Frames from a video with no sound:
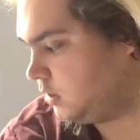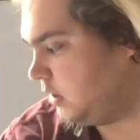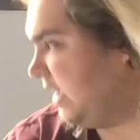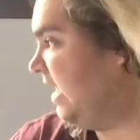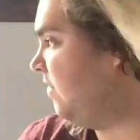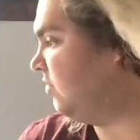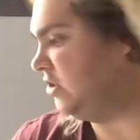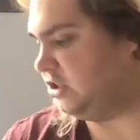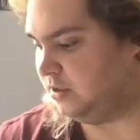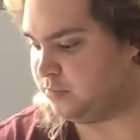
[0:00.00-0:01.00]
I have a
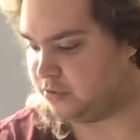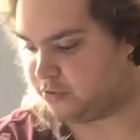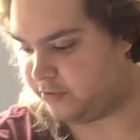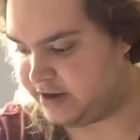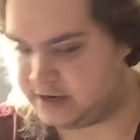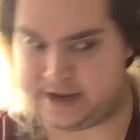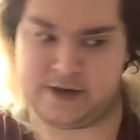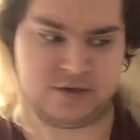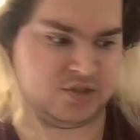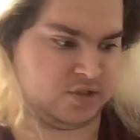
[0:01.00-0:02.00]
jumbo crayon
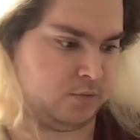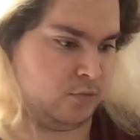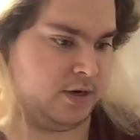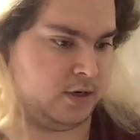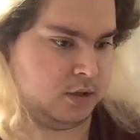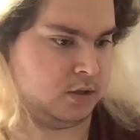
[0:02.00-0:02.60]
here somewhere.